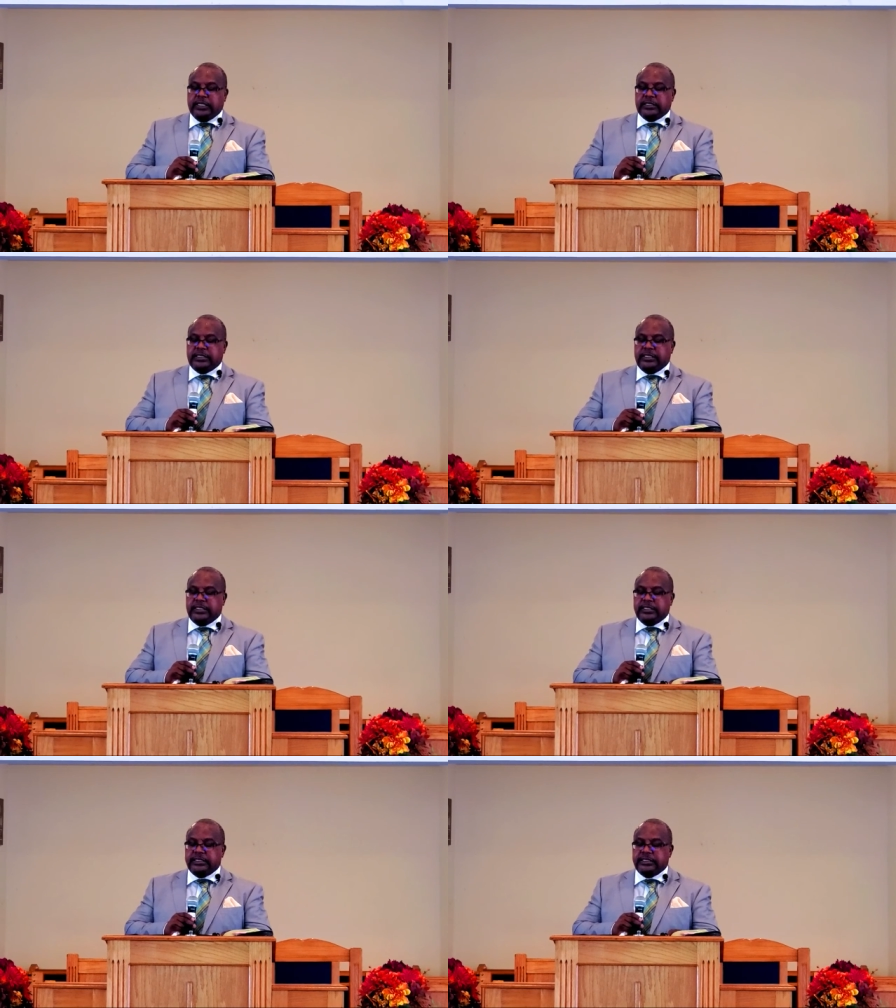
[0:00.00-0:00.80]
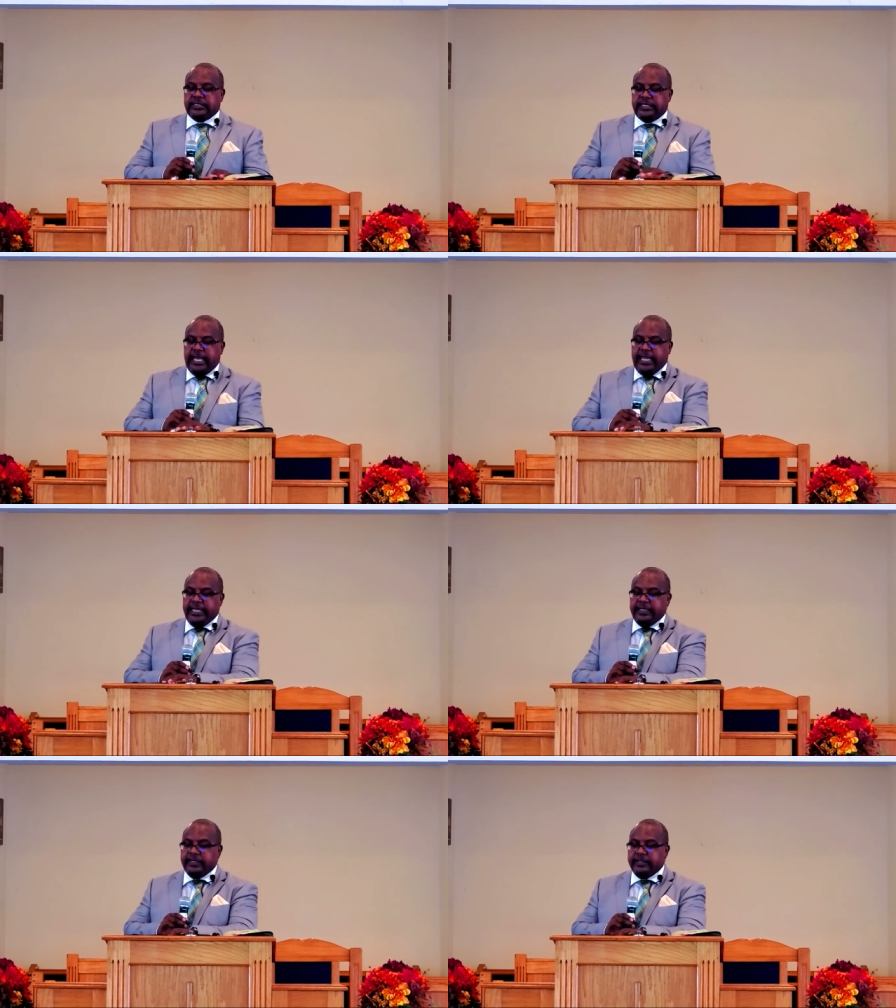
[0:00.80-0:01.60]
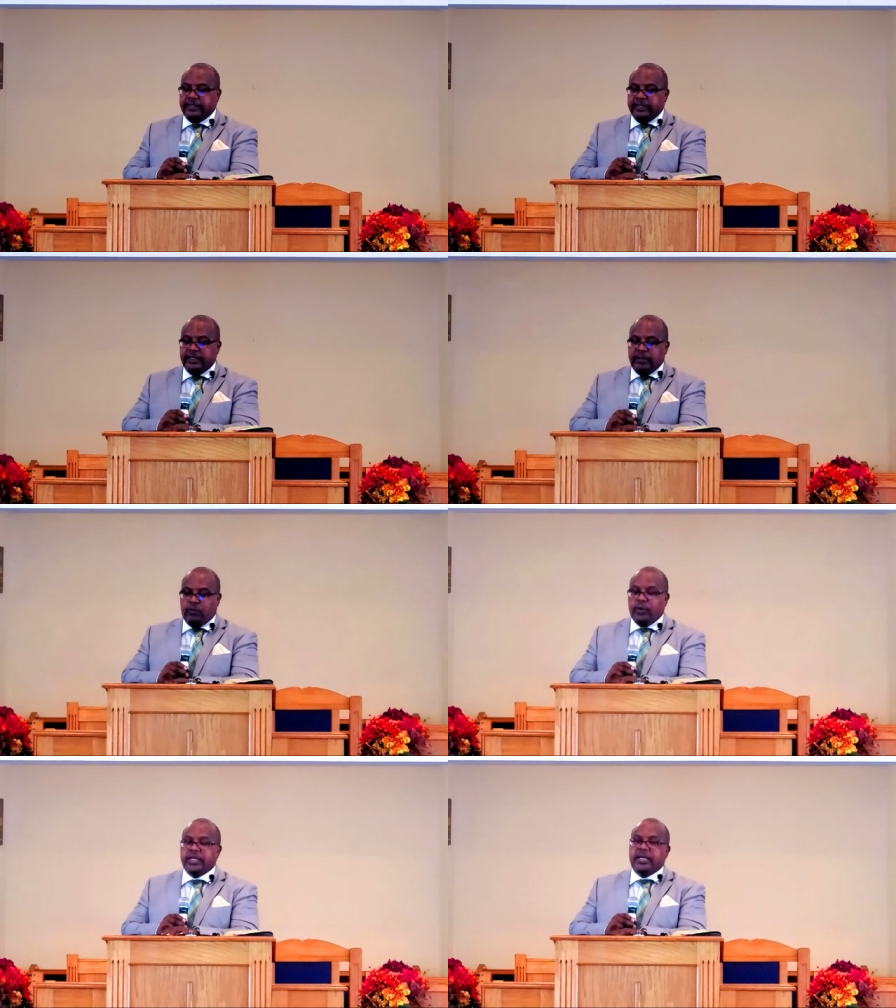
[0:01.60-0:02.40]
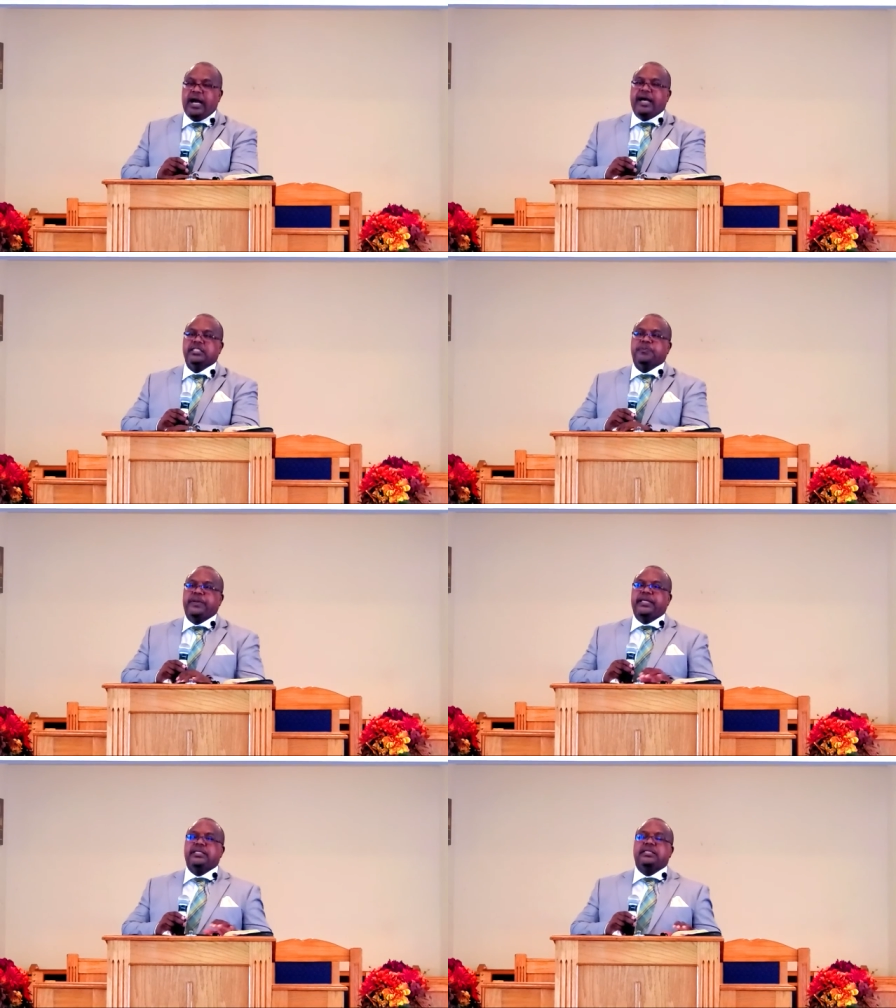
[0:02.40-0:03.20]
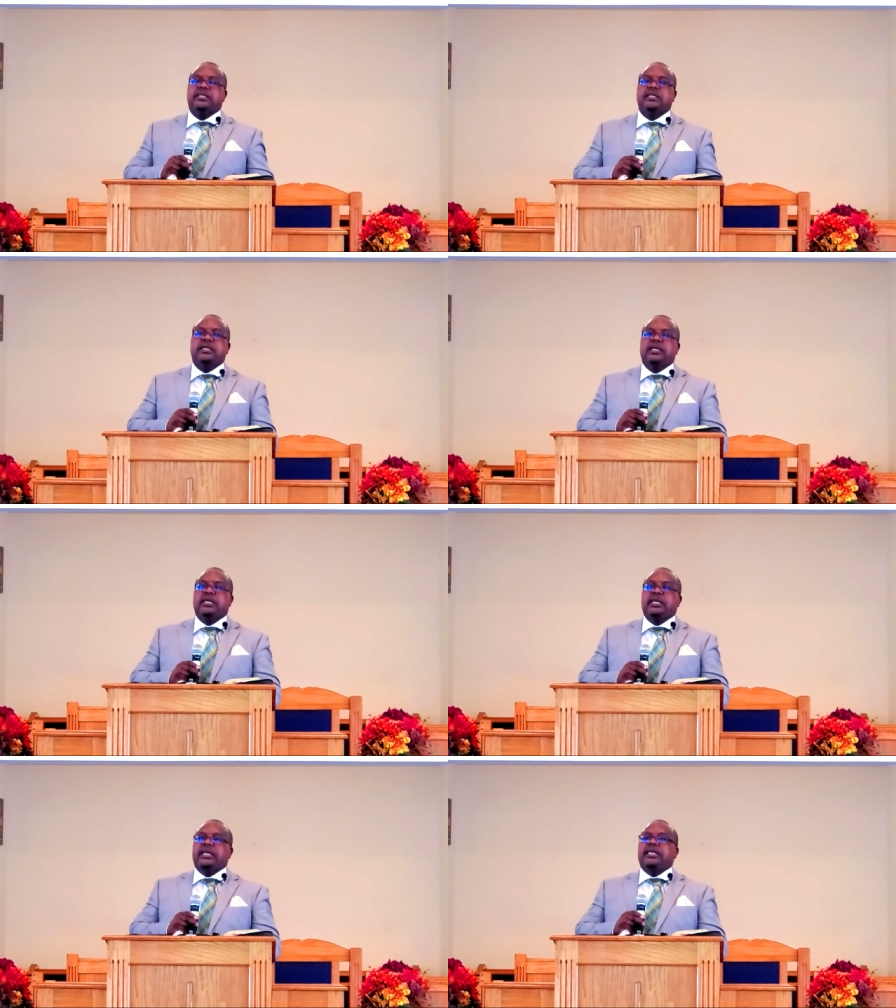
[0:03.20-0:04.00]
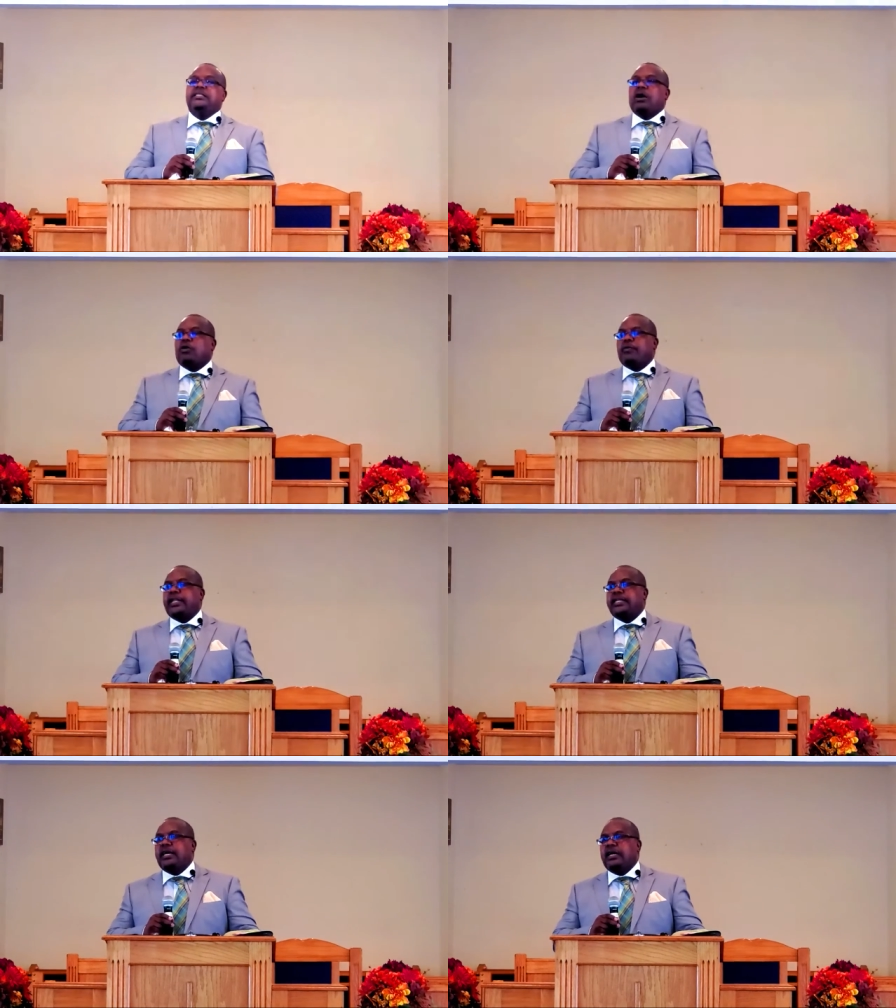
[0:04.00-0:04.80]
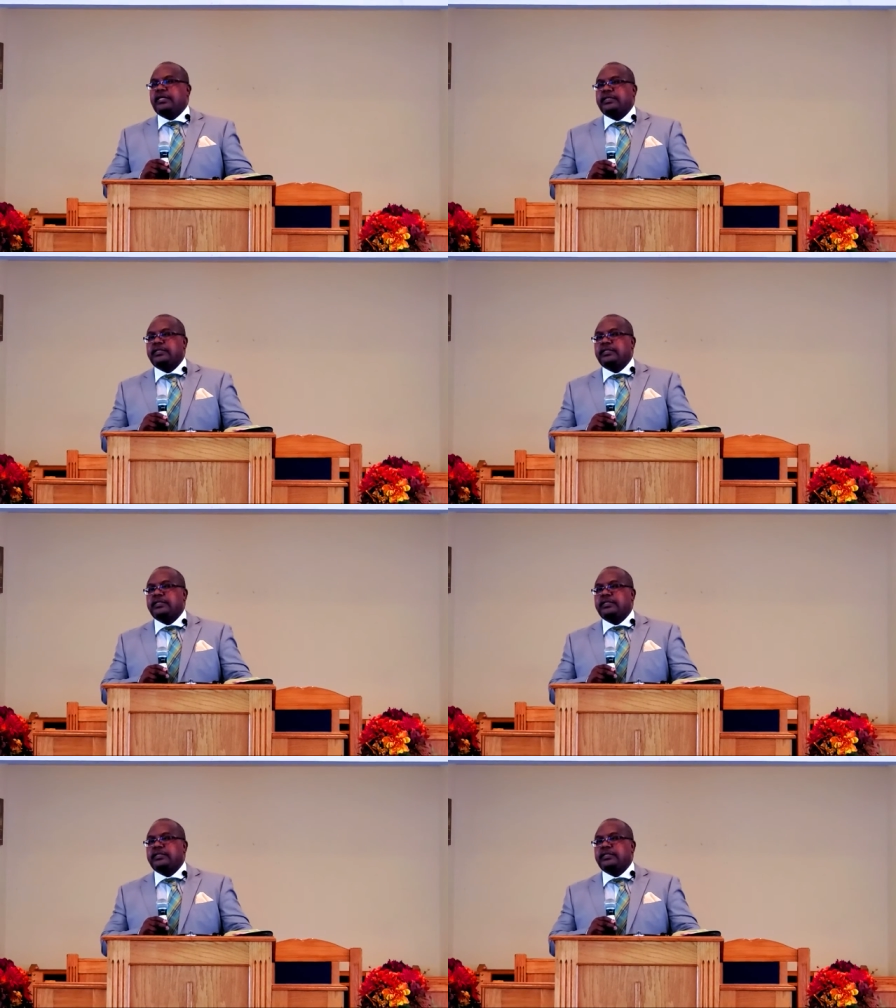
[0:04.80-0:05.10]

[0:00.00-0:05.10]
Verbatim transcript: Yeah. Today, when God speaks, it's already done.